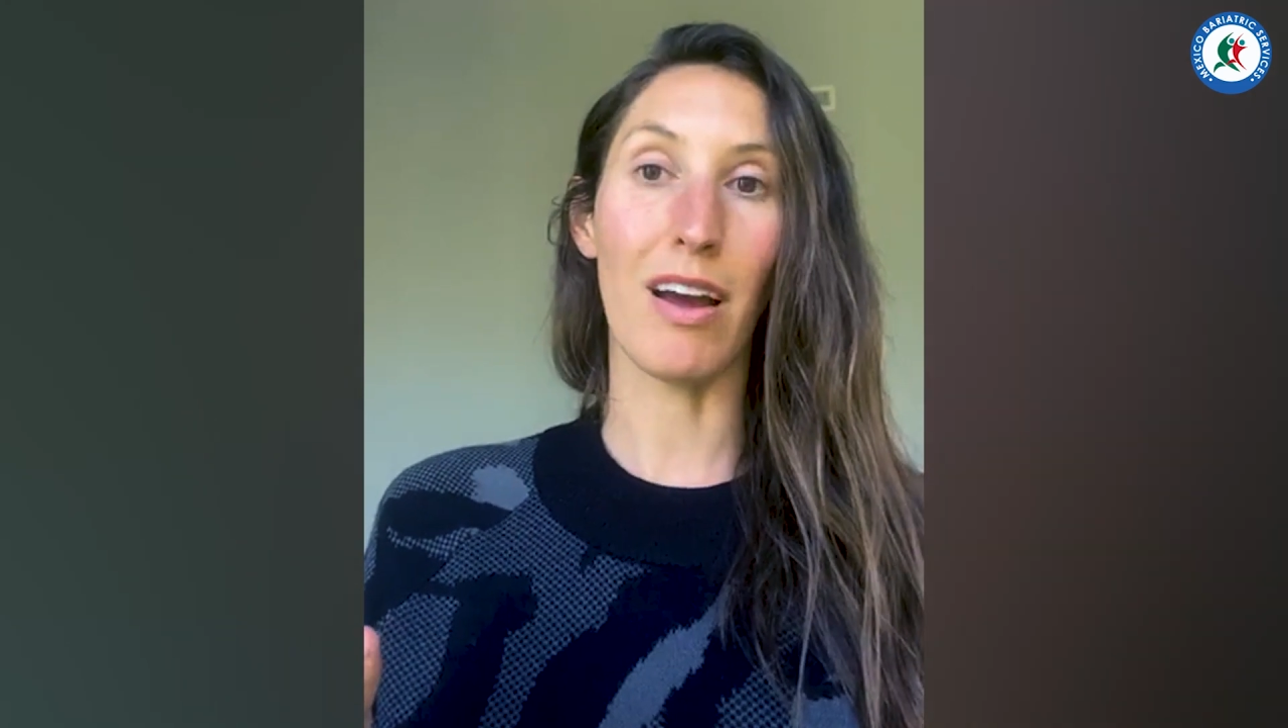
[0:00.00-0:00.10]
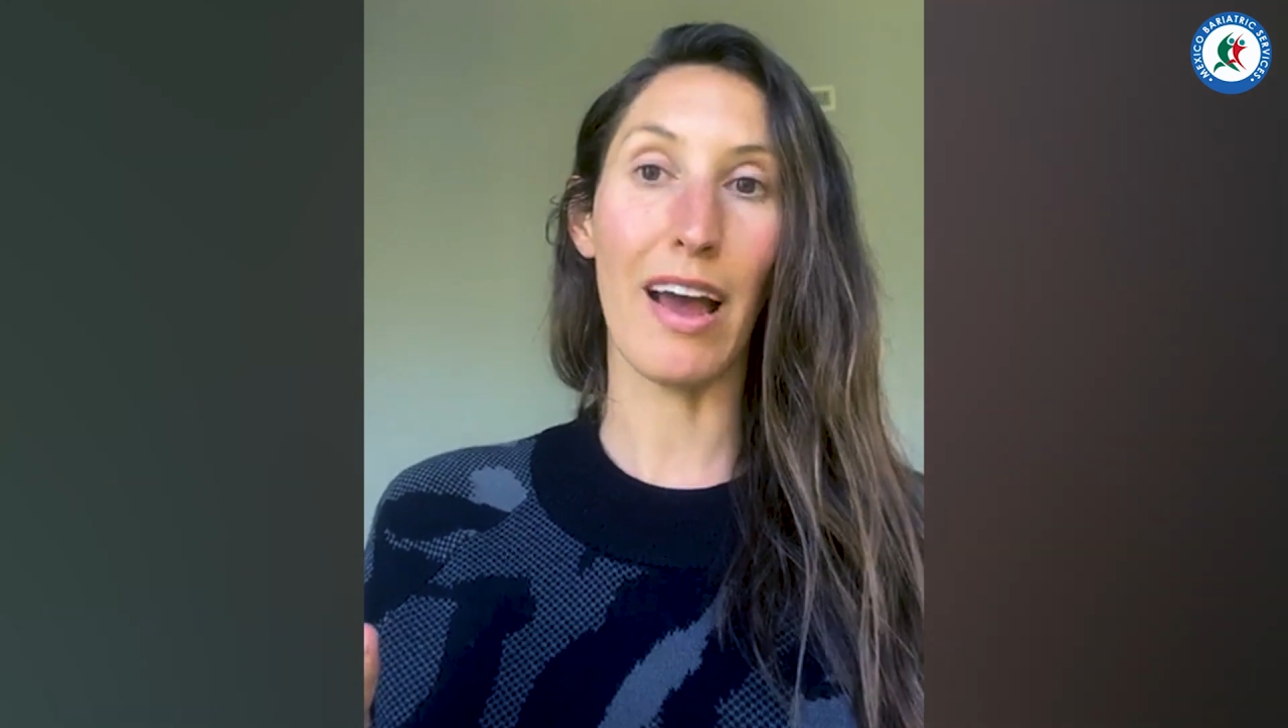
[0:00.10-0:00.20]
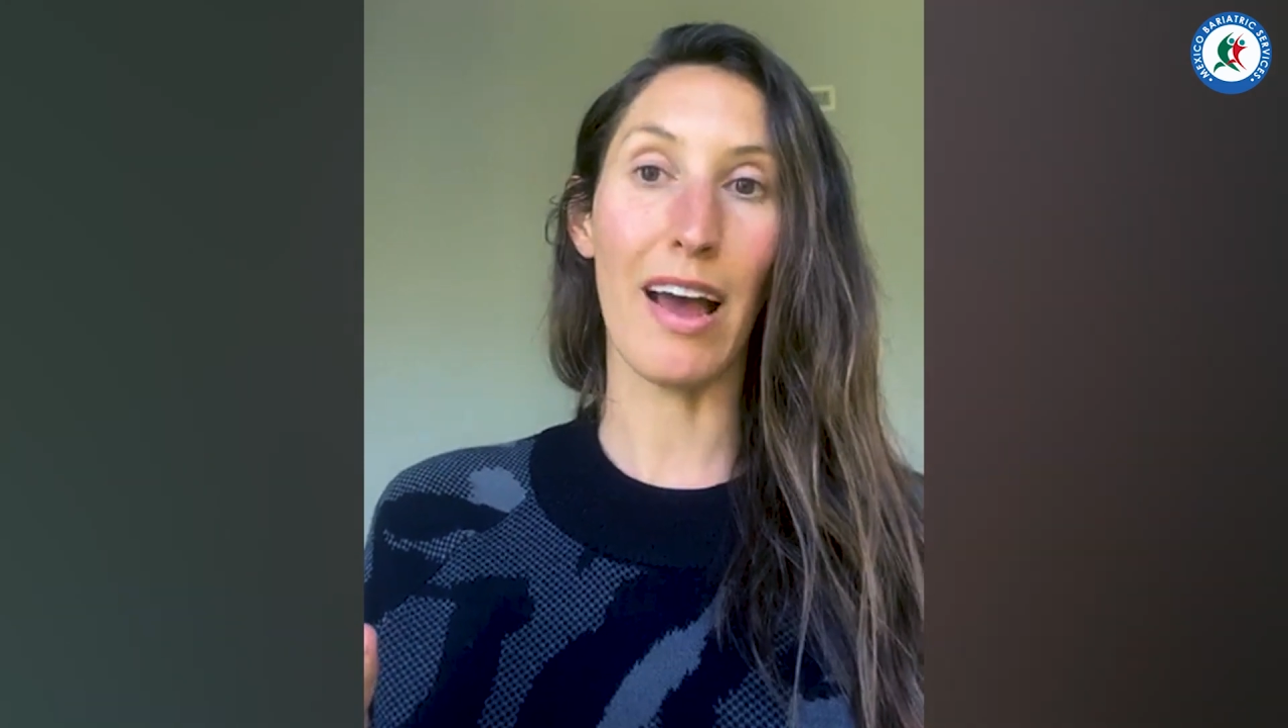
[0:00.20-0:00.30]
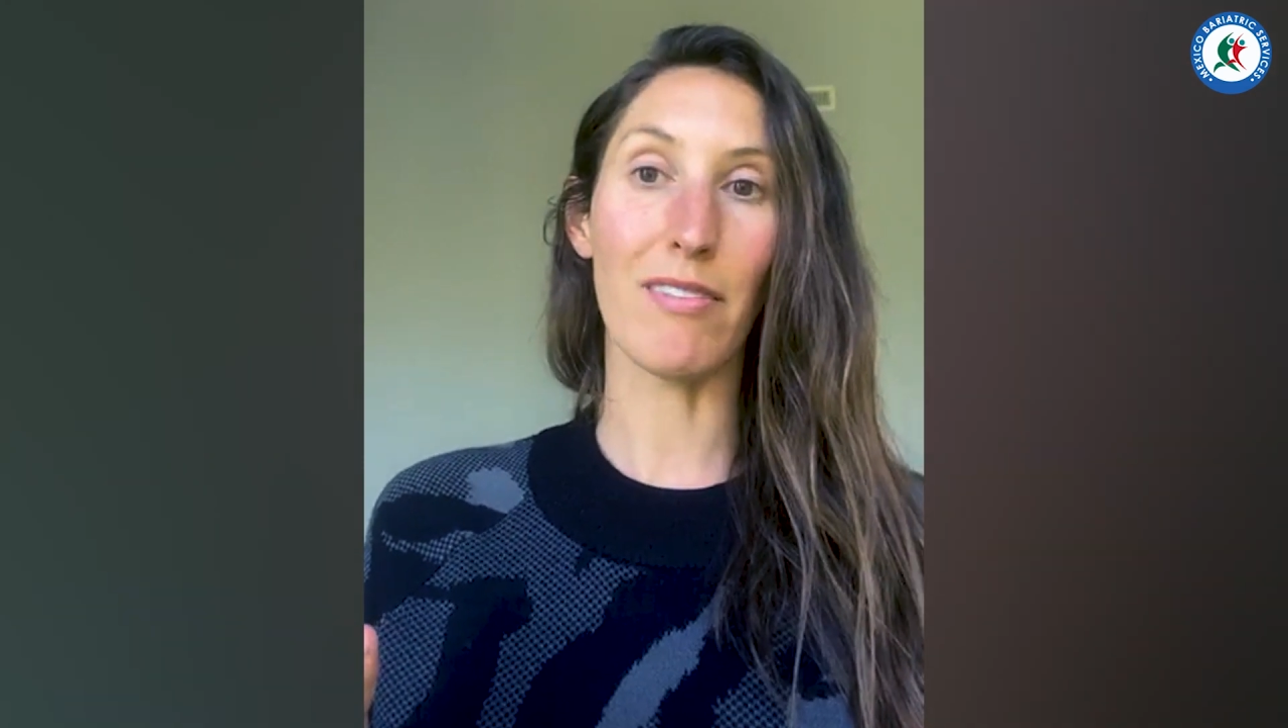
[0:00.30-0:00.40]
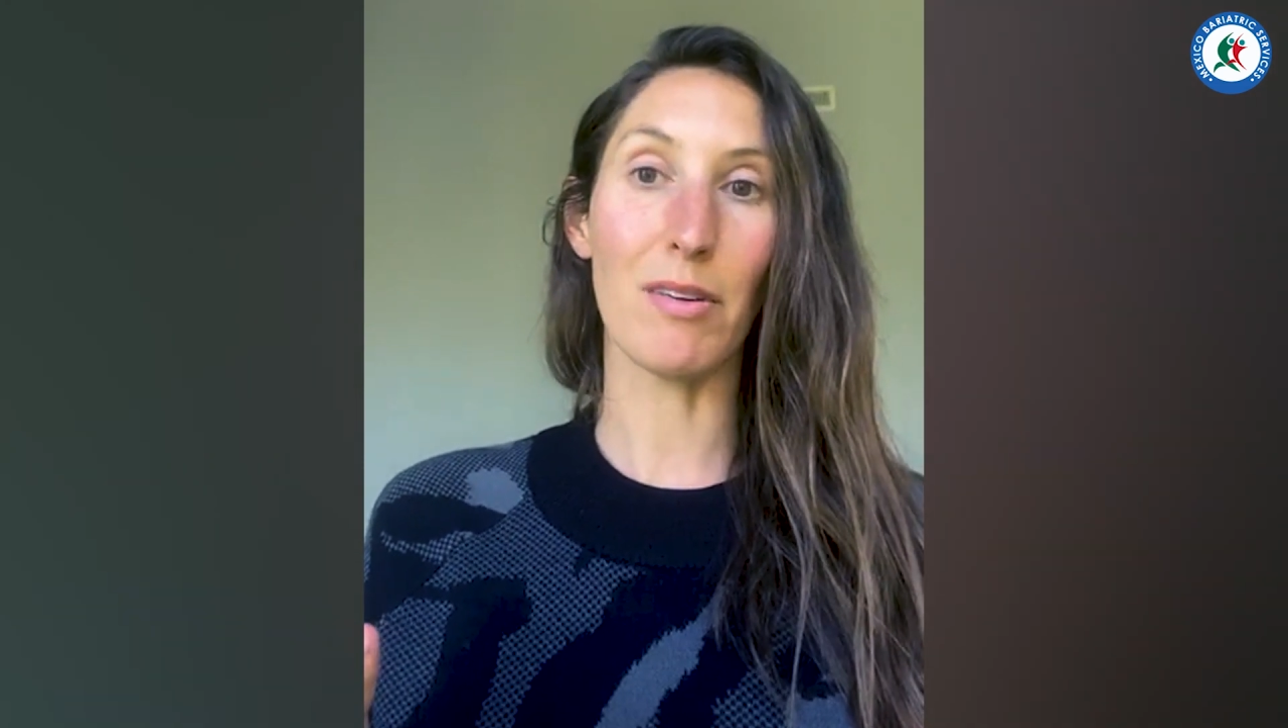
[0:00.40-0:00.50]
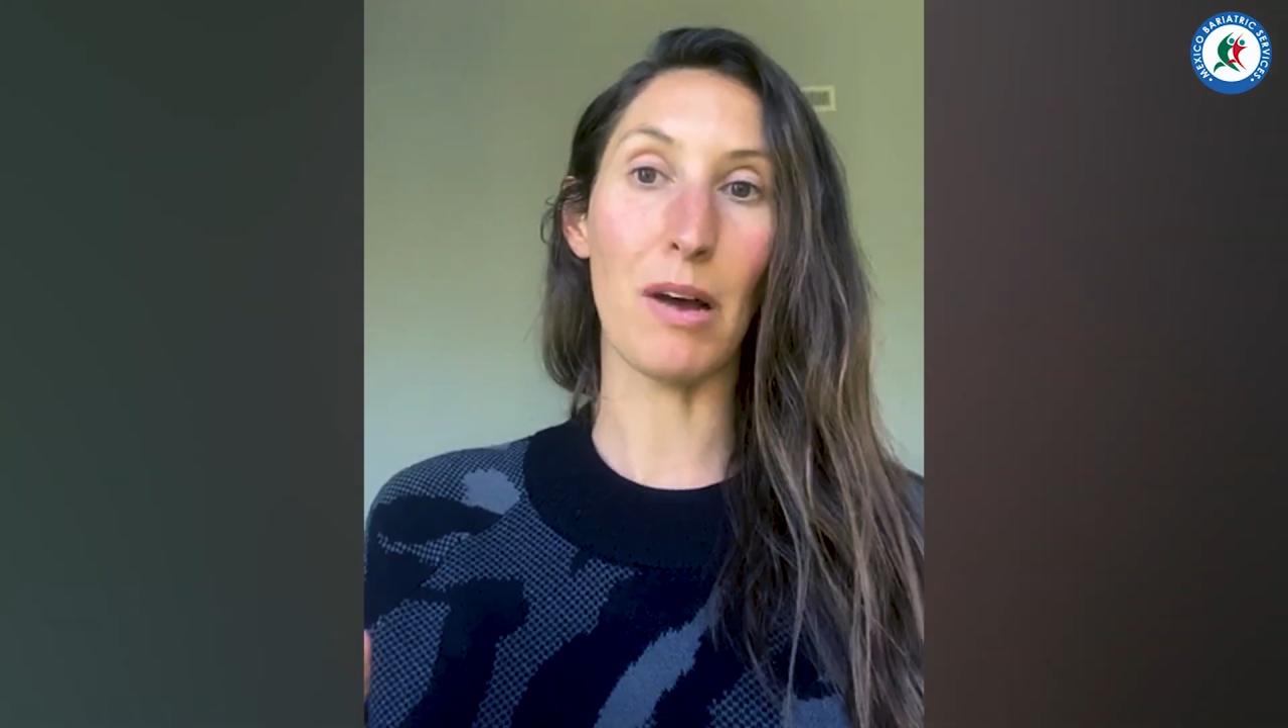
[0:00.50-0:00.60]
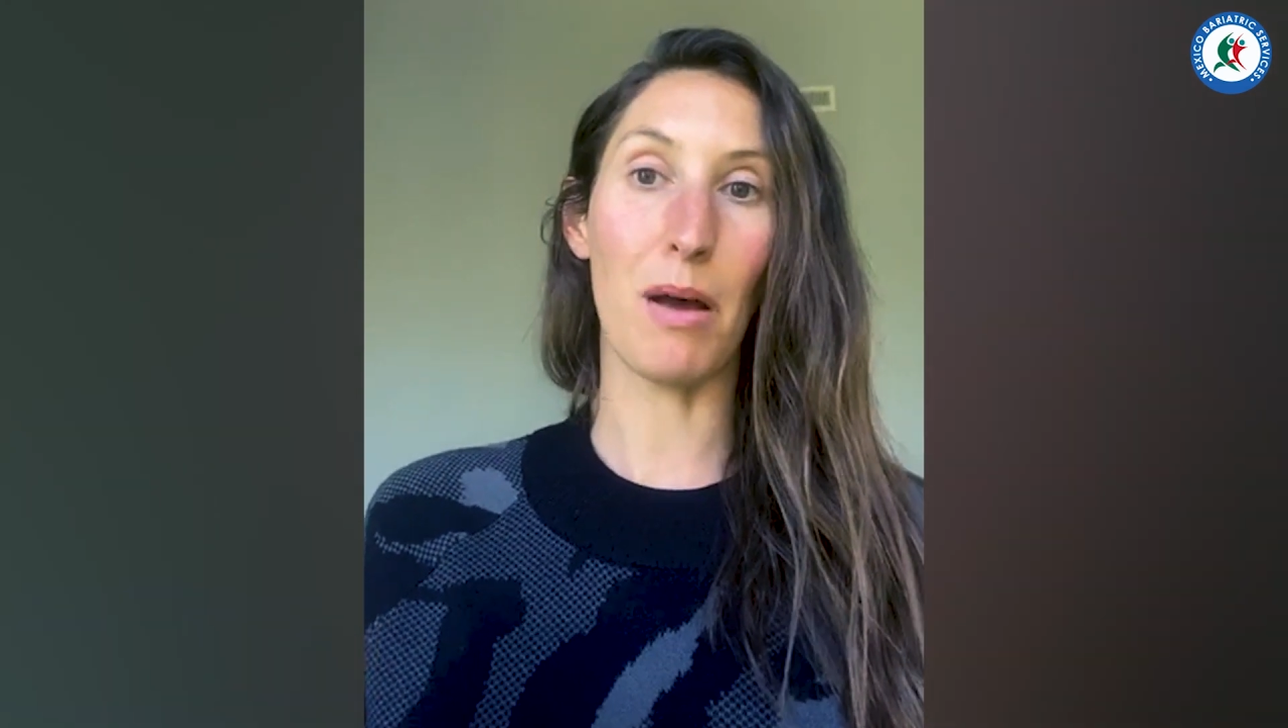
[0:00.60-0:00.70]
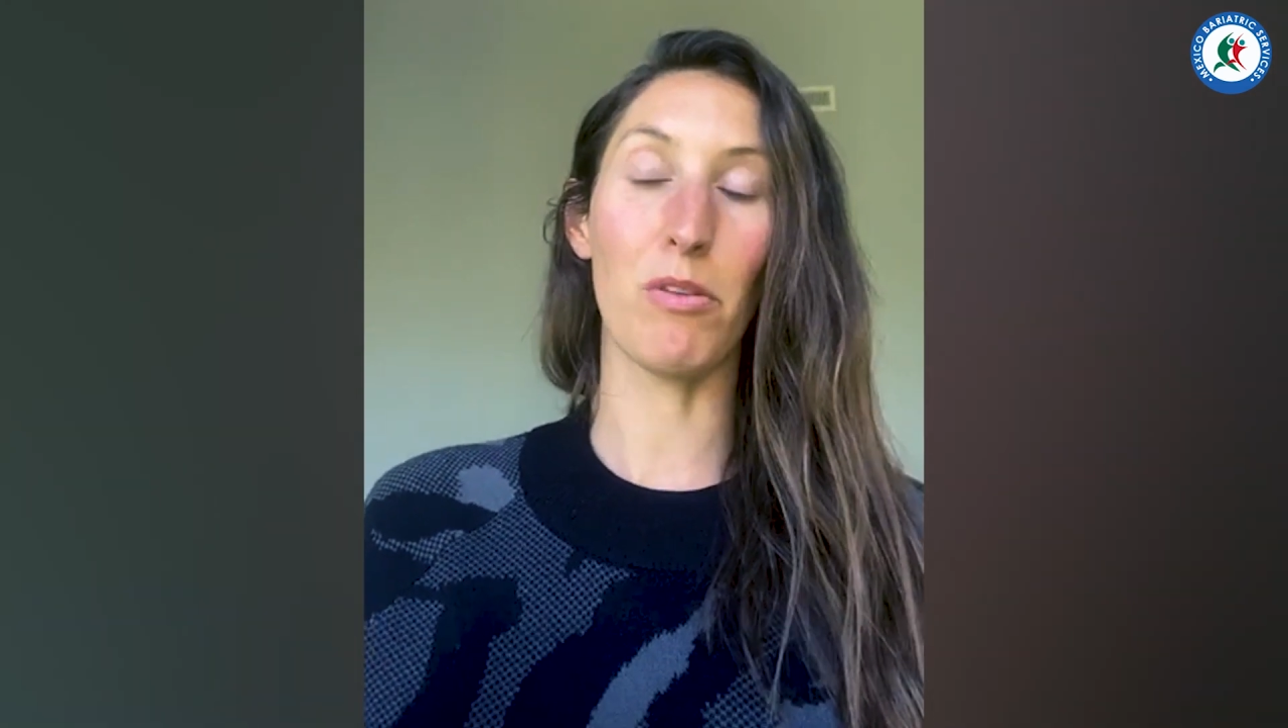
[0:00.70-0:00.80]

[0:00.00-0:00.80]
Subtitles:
have a bowel